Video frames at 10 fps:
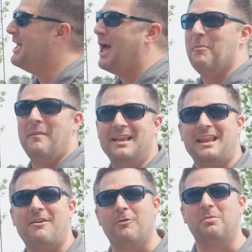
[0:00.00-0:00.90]
a mandate
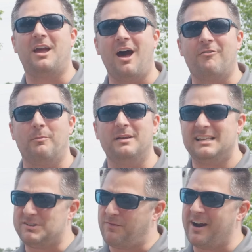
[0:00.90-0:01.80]
from the government. It's
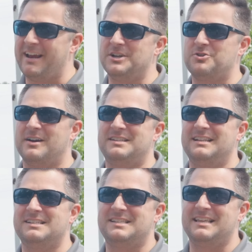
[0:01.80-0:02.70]
very interesting to
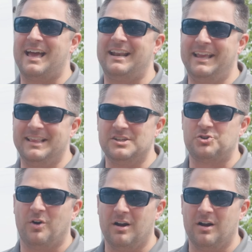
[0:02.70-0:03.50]
see that in this truck.